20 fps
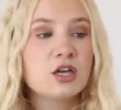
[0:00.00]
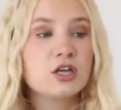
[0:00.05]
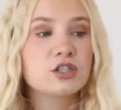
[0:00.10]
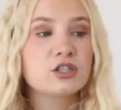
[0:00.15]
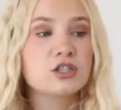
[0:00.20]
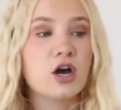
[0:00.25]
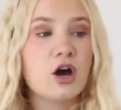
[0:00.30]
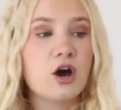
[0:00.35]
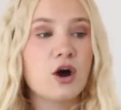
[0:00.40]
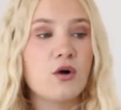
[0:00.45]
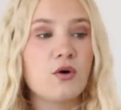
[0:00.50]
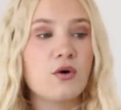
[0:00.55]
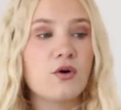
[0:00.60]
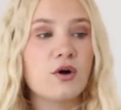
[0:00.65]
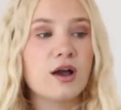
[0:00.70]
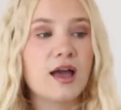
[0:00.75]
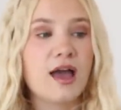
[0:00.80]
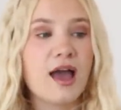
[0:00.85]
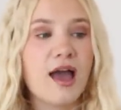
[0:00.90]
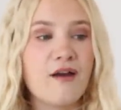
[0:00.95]

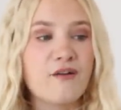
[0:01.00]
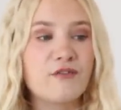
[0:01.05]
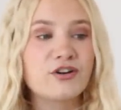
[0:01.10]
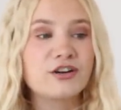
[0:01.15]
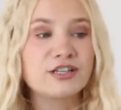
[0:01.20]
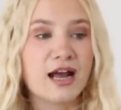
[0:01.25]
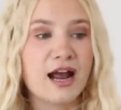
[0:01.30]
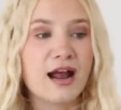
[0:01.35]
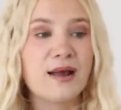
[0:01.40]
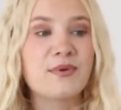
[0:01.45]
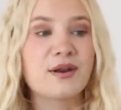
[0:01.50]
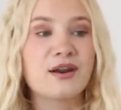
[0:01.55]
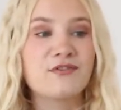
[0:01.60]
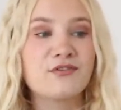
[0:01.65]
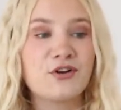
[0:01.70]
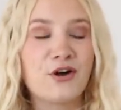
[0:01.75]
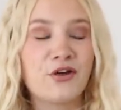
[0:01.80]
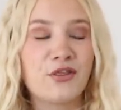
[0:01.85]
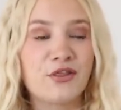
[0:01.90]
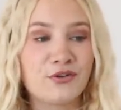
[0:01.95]
So every time that
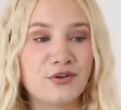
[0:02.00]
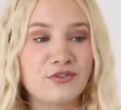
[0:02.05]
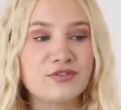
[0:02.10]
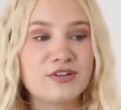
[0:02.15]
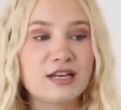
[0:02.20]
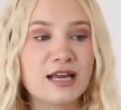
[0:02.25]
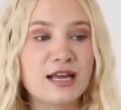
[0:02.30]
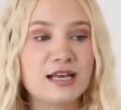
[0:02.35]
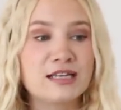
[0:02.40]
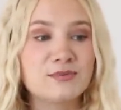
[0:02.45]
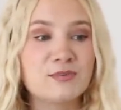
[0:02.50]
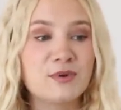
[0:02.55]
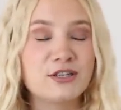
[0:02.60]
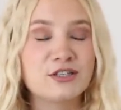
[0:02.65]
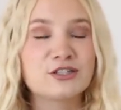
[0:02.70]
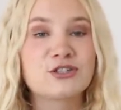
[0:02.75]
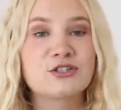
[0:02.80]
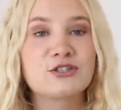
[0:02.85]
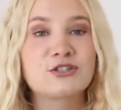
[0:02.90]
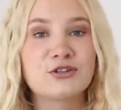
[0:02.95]
I've gone thrifting, it's
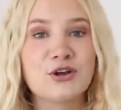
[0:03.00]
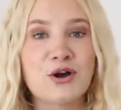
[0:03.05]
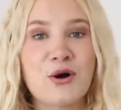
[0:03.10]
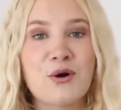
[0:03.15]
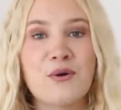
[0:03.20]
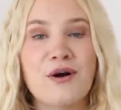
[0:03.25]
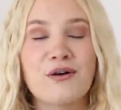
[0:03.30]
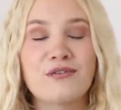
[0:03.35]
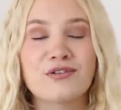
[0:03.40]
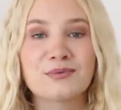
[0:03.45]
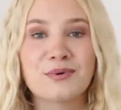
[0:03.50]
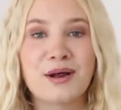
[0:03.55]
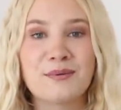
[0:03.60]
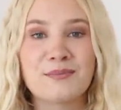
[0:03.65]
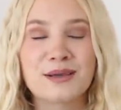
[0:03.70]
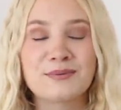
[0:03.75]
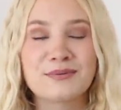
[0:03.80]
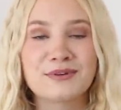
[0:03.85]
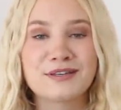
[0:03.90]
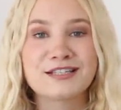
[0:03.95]
been so
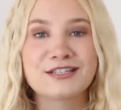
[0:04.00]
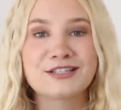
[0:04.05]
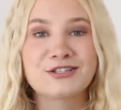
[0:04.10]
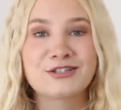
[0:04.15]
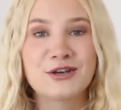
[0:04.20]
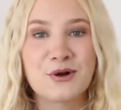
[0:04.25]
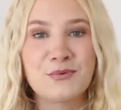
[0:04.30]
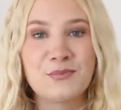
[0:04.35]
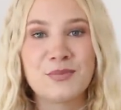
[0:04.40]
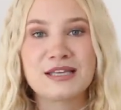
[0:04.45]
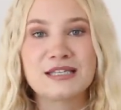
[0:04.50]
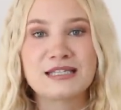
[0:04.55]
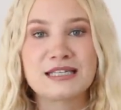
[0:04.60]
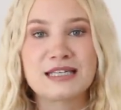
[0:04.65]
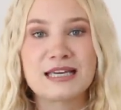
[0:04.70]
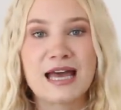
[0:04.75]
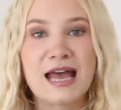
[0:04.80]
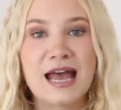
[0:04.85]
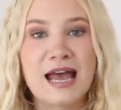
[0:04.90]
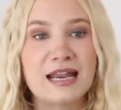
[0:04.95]
overwhelming because it's so
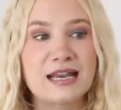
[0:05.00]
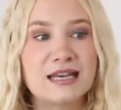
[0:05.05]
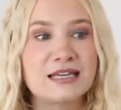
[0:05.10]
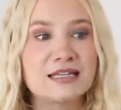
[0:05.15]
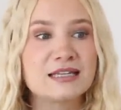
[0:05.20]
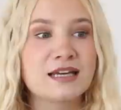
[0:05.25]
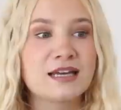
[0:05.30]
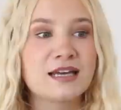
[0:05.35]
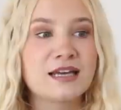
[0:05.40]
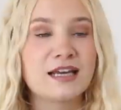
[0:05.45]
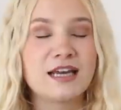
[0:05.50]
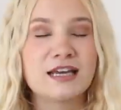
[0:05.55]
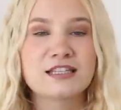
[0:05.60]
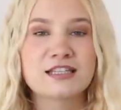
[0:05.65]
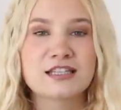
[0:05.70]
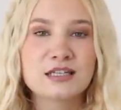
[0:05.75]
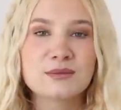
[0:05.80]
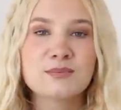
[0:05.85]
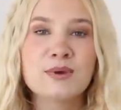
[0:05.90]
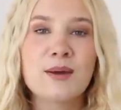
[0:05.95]
busy and
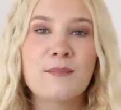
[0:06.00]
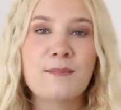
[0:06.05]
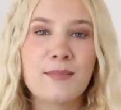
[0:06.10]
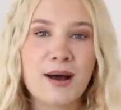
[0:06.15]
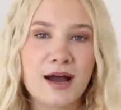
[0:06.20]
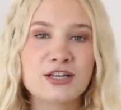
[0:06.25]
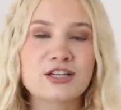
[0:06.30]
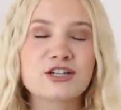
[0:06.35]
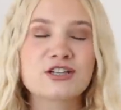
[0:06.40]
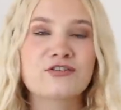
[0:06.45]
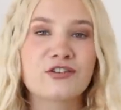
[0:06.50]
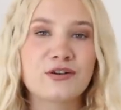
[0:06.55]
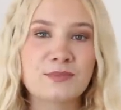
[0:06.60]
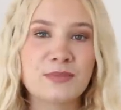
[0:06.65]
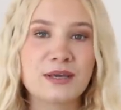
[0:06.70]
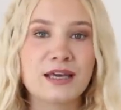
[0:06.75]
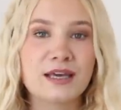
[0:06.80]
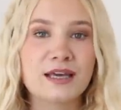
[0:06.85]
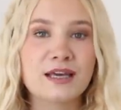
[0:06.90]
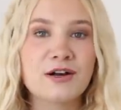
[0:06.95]
it's a little bit much for
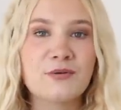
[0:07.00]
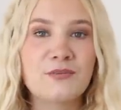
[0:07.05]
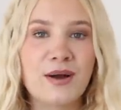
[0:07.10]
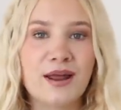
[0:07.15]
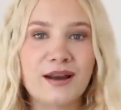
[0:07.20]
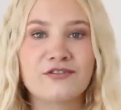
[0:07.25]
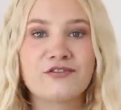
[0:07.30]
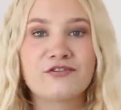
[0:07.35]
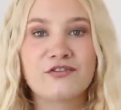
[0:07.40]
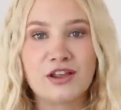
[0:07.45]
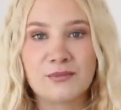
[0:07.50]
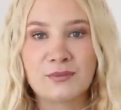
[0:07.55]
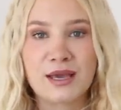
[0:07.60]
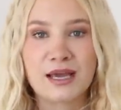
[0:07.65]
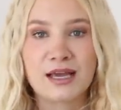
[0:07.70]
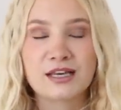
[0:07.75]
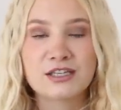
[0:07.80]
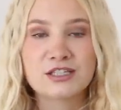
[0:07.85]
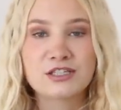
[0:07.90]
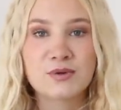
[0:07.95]
me when
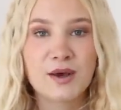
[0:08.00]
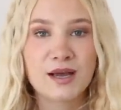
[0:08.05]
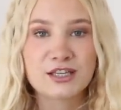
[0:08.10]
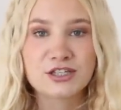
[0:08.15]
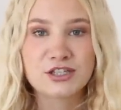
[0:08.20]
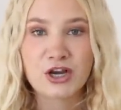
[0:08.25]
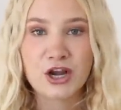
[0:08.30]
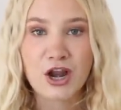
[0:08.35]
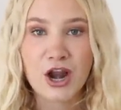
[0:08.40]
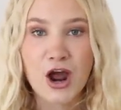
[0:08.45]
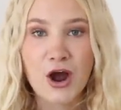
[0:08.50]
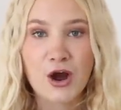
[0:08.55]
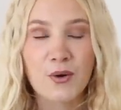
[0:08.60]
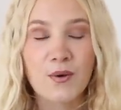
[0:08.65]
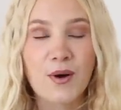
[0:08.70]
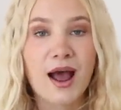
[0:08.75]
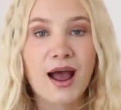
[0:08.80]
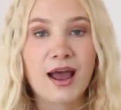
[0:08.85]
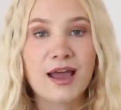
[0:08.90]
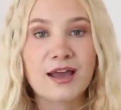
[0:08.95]
filming because you guys
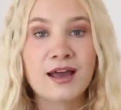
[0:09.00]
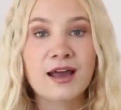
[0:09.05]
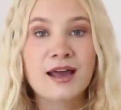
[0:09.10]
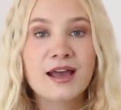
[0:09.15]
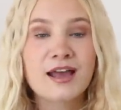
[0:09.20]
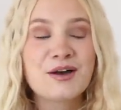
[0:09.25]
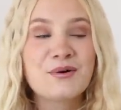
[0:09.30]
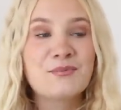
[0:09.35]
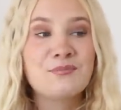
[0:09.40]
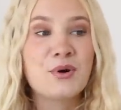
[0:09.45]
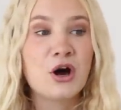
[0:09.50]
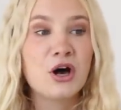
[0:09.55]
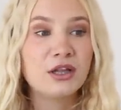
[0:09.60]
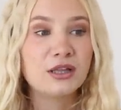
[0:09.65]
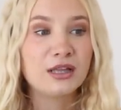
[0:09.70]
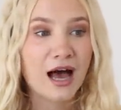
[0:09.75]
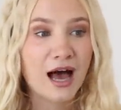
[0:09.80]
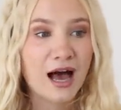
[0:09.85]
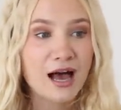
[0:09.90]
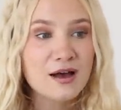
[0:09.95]
know I
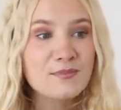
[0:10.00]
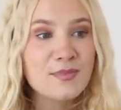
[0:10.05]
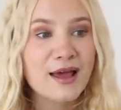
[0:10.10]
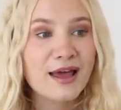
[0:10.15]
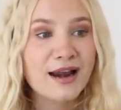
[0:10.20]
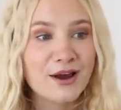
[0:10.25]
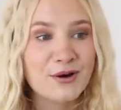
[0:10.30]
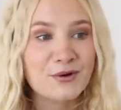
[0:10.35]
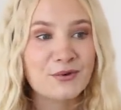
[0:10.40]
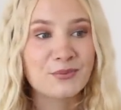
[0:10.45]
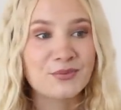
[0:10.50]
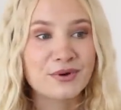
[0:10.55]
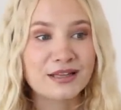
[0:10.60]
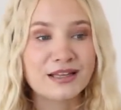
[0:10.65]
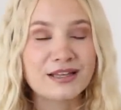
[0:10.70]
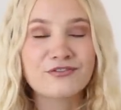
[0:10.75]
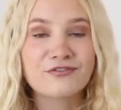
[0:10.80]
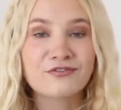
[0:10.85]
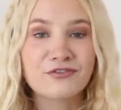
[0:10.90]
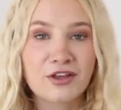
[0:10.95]
pull up and I
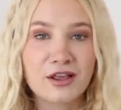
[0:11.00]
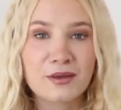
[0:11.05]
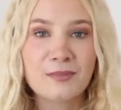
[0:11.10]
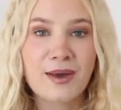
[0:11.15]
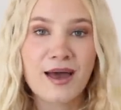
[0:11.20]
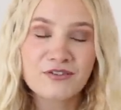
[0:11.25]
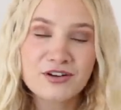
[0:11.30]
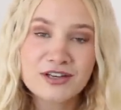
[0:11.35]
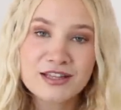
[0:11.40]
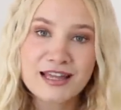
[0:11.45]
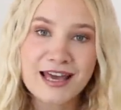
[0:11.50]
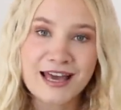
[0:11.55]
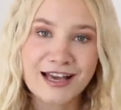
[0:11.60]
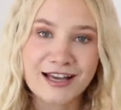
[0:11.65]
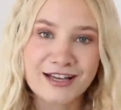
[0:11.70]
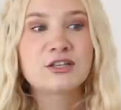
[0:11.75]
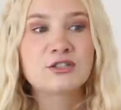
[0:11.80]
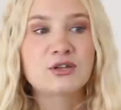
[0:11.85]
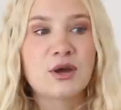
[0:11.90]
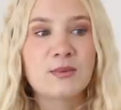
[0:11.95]
really film
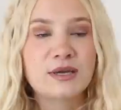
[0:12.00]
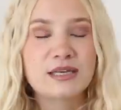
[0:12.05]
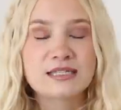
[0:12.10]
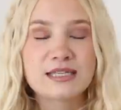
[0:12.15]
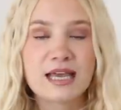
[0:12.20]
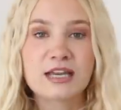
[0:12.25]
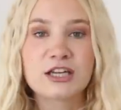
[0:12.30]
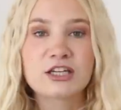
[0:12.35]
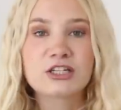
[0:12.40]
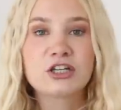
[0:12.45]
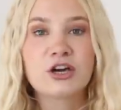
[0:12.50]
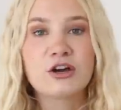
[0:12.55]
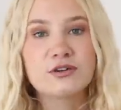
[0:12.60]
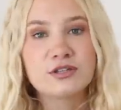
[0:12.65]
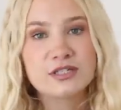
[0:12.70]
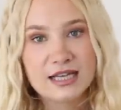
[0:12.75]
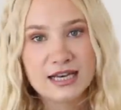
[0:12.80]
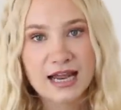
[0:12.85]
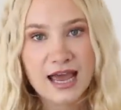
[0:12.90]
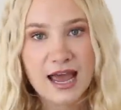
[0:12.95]
everything. So I'm excited to
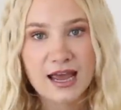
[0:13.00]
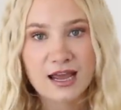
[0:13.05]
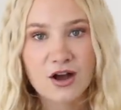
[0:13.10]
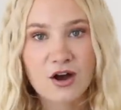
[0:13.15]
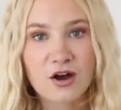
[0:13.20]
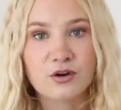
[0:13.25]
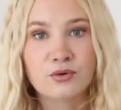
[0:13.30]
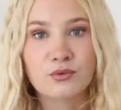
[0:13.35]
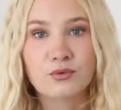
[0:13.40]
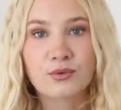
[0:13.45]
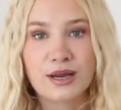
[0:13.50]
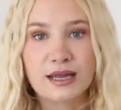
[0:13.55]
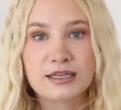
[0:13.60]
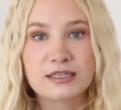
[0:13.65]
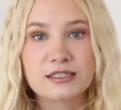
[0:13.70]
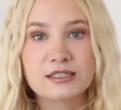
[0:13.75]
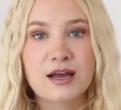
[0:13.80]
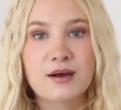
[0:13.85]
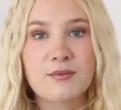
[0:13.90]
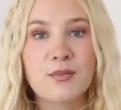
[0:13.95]
go today on a
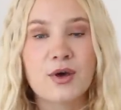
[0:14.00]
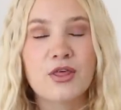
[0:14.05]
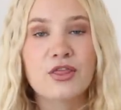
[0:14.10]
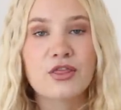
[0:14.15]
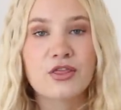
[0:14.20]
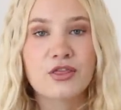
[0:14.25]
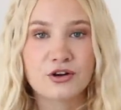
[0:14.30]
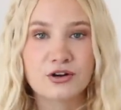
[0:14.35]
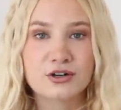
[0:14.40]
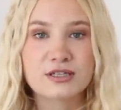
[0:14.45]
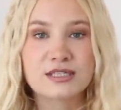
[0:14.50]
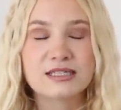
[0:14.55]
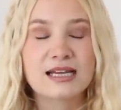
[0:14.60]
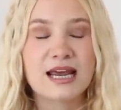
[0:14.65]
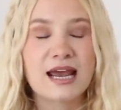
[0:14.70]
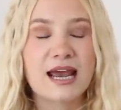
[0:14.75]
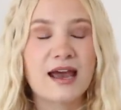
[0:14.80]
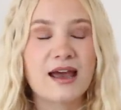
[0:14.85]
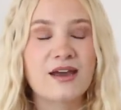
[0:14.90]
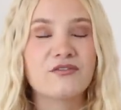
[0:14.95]
random
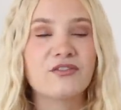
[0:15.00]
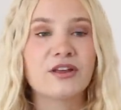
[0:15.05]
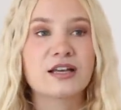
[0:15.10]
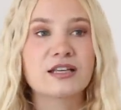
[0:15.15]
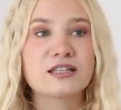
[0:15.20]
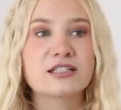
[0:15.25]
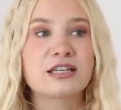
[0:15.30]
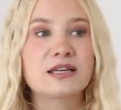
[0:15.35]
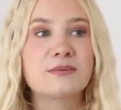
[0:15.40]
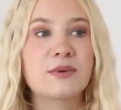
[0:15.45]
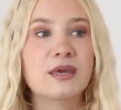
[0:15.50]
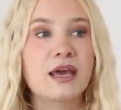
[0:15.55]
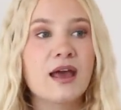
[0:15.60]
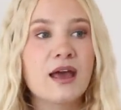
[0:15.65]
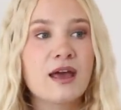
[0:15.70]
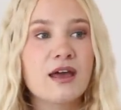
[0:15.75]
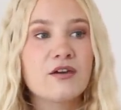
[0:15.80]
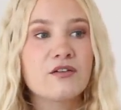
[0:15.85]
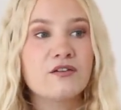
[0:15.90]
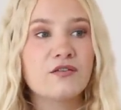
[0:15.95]
Thursday. I feel like it's gonna be
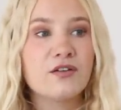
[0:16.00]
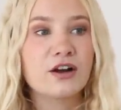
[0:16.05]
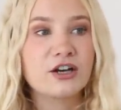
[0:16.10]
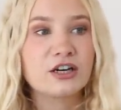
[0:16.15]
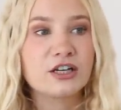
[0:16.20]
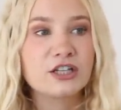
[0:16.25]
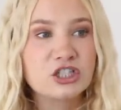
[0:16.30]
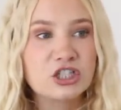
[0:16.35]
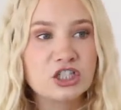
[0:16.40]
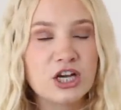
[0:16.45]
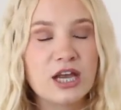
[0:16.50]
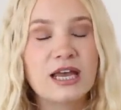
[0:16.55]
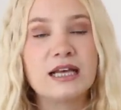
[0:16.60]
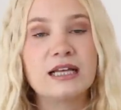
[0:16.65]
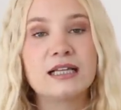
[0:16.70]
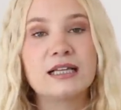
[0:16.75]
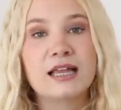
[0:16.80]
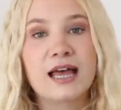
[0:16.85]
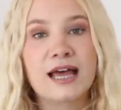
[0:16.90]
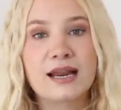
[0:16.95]
very
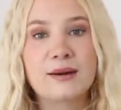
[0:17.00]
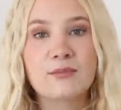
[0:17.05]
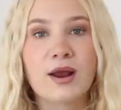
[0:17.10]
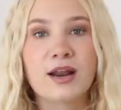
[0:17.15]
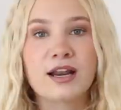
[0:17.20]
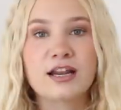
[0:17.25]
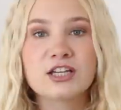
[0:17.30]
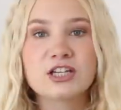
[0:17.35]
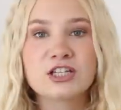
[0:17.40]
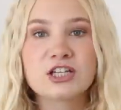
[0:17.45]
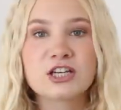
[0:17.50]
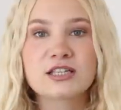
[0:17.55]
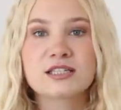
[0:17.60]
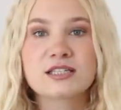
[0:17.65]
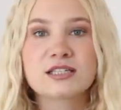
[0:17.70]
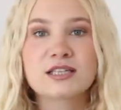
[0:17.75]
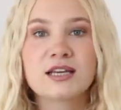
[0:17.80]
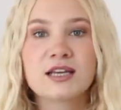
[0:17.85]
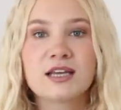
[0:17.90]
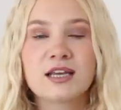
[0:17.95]
chill and I'm ready to
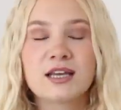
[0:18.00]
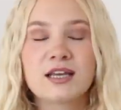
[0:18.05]
just